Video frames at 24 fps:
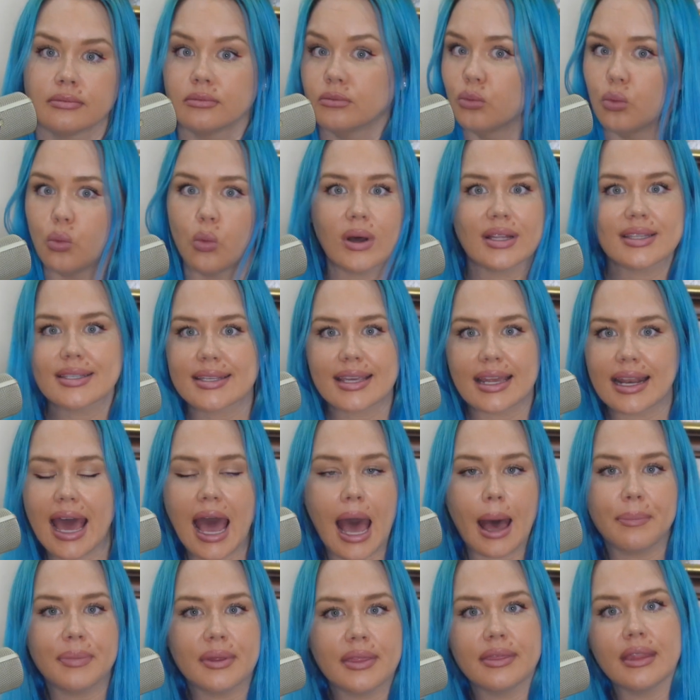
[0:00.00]
What's going to
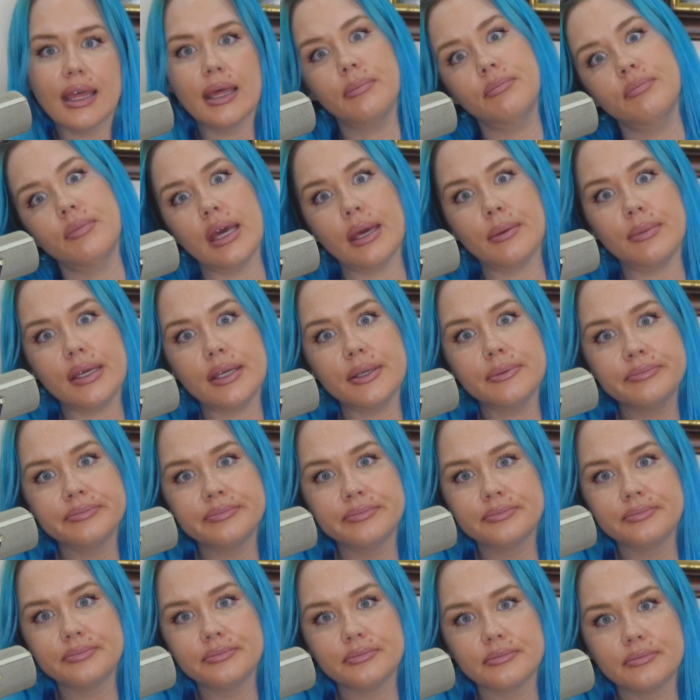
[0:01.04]
happen then, baby?
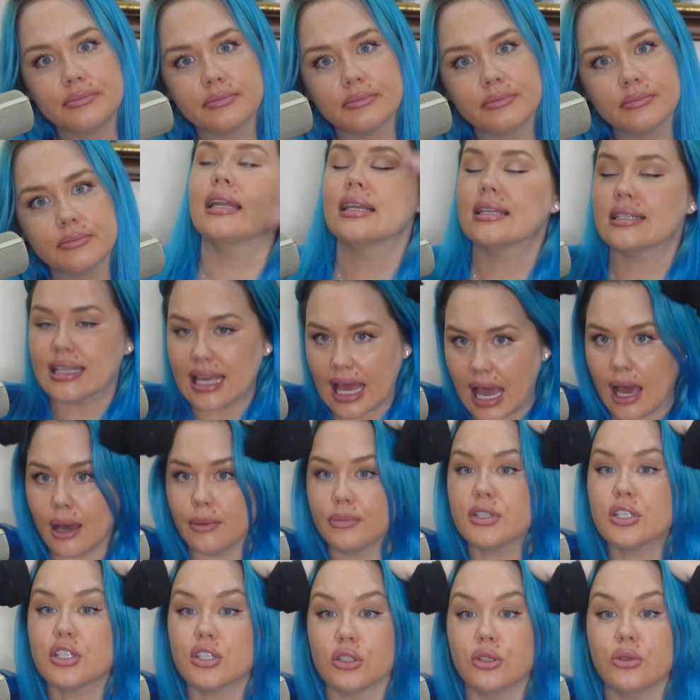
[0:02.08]
It is
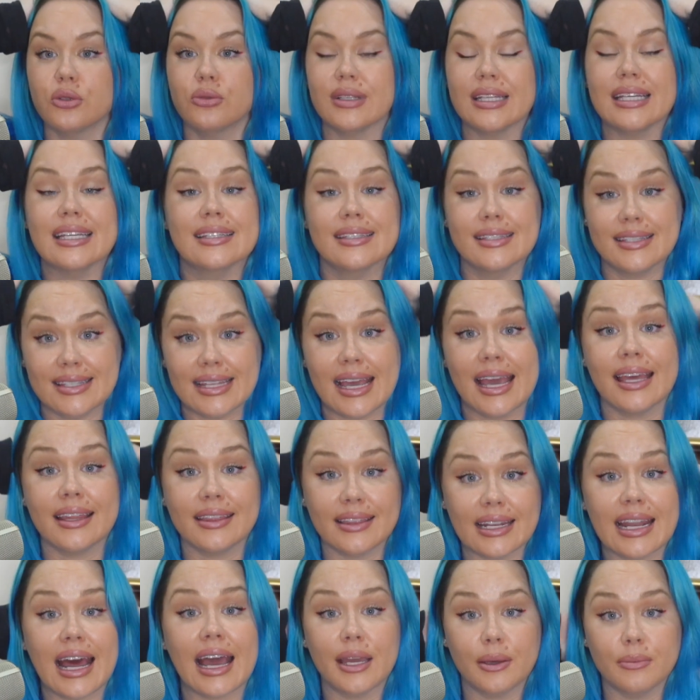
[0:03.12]
absolutely insane
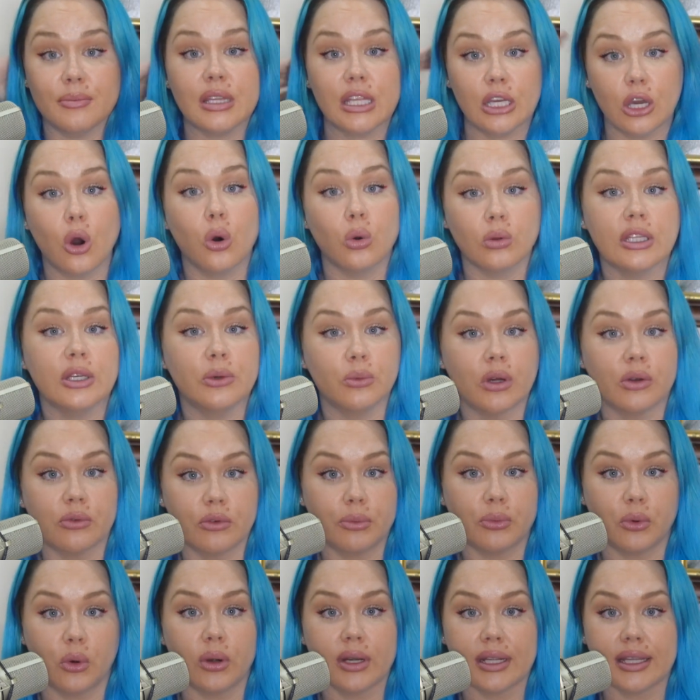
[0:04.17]
that I am the only one
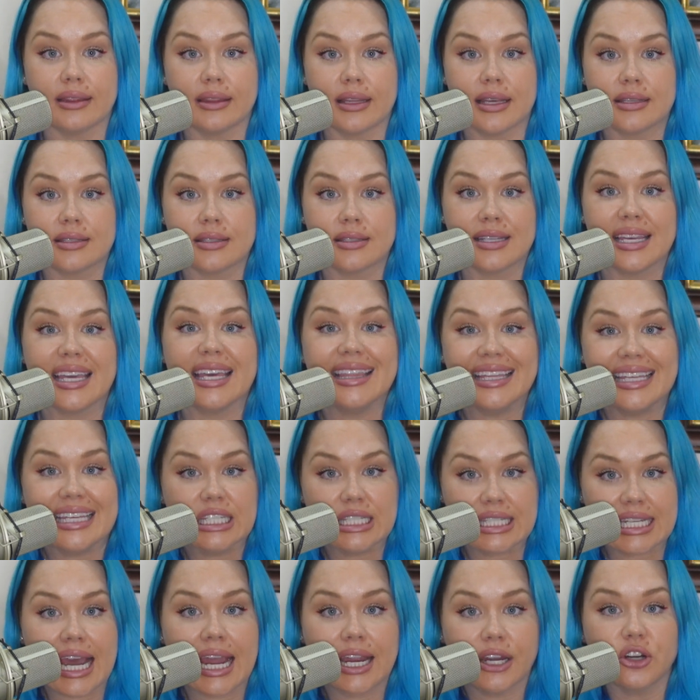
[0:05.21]
reporting this in the
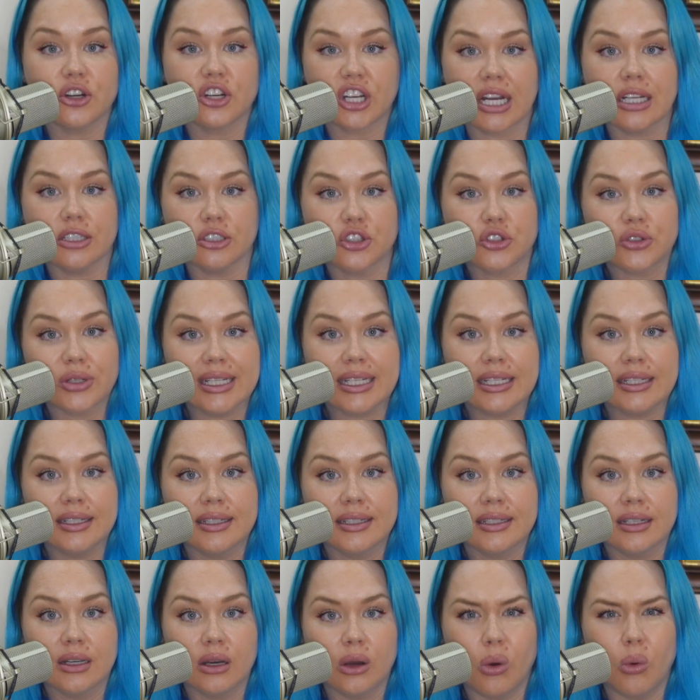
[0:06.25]
entire country.
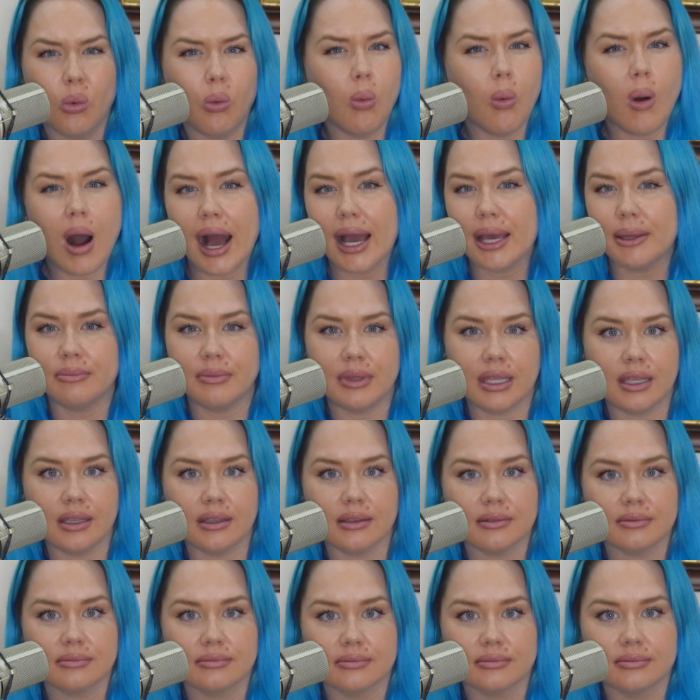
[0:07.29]
Why me?
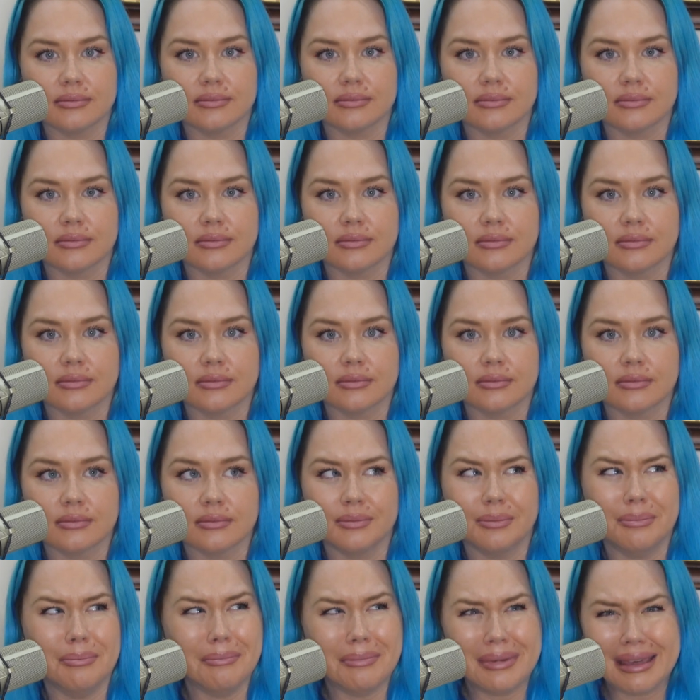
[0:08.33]

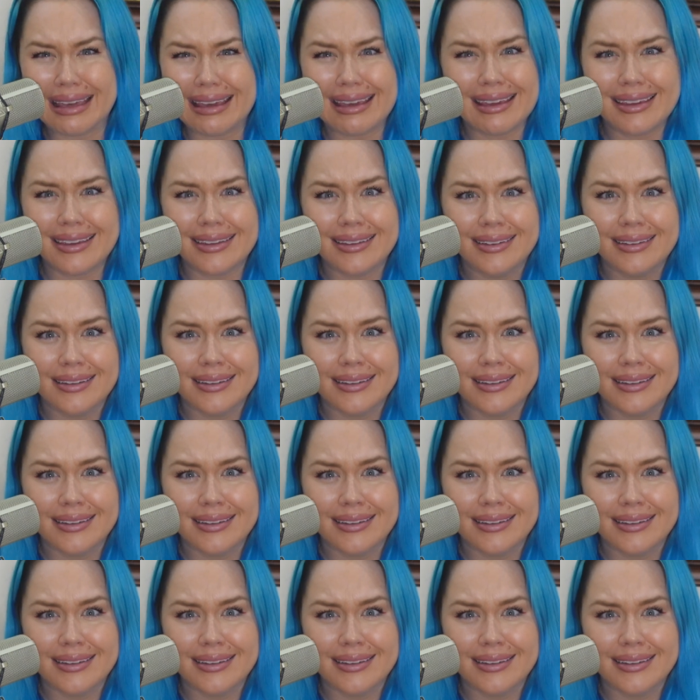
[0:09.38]
Me?